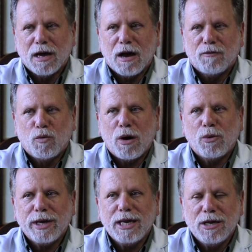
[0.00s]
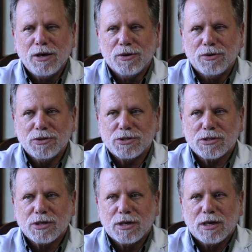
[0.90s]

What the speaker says: of what we use.